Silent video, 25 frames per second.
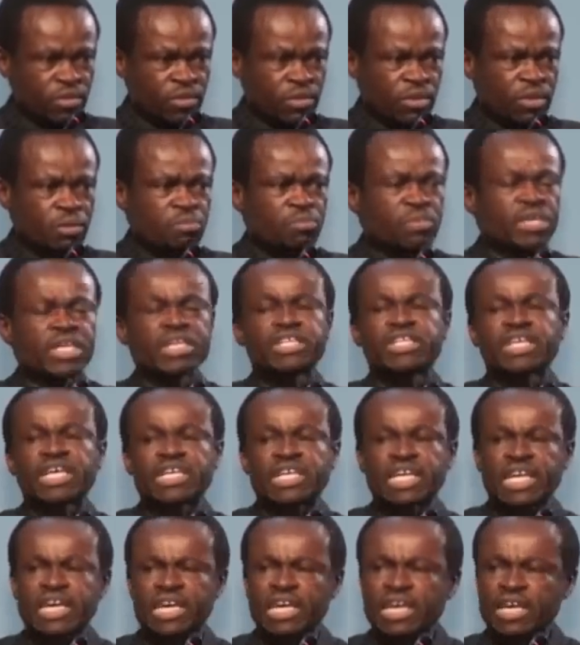
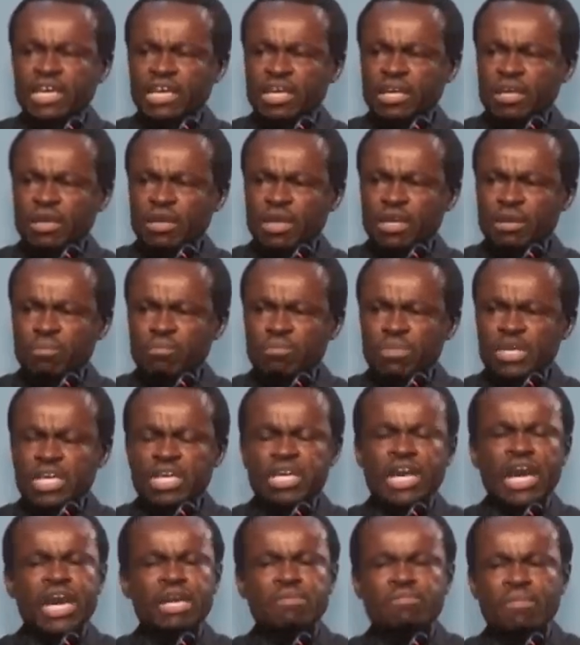Immediately,
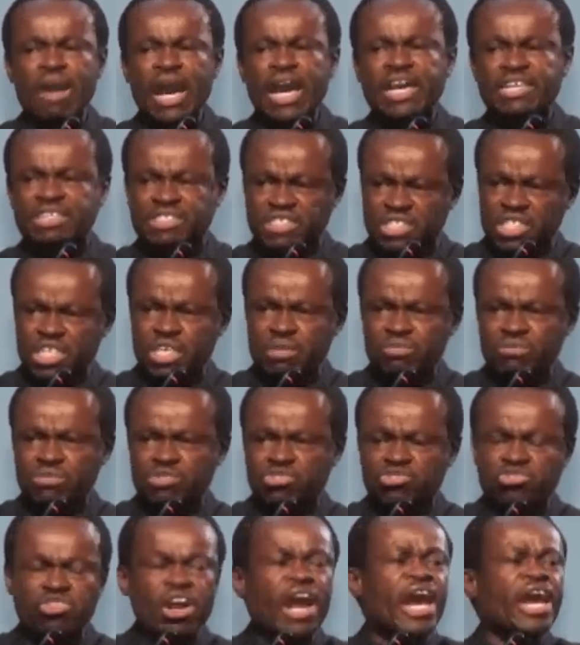me and my
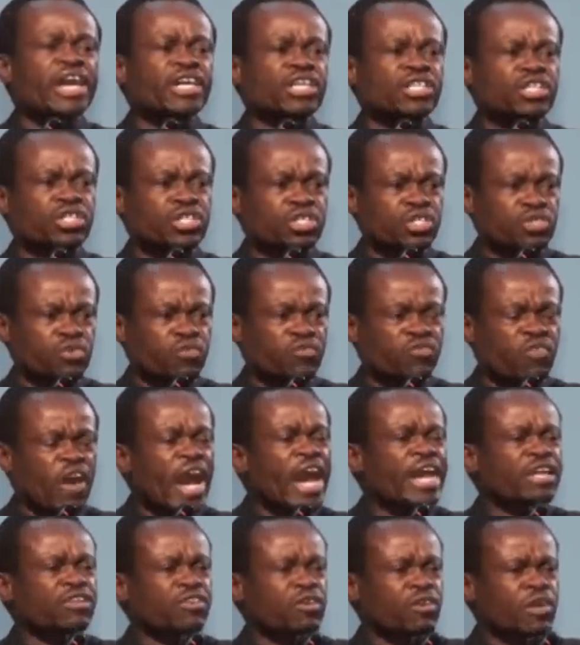team tried to
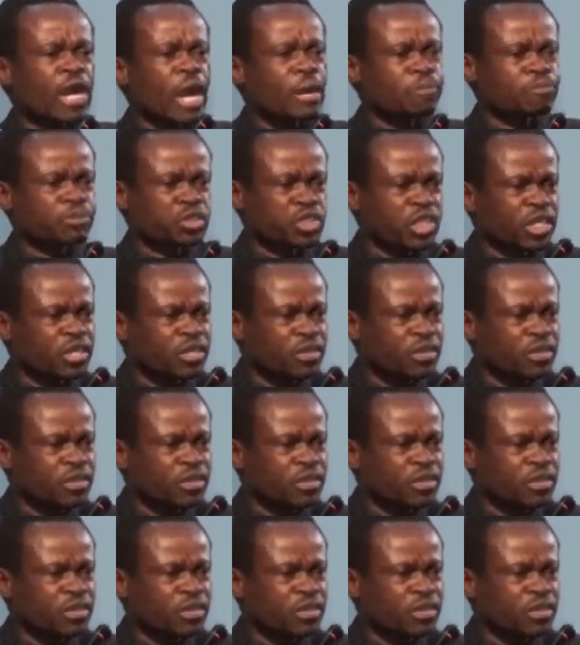fight corruption.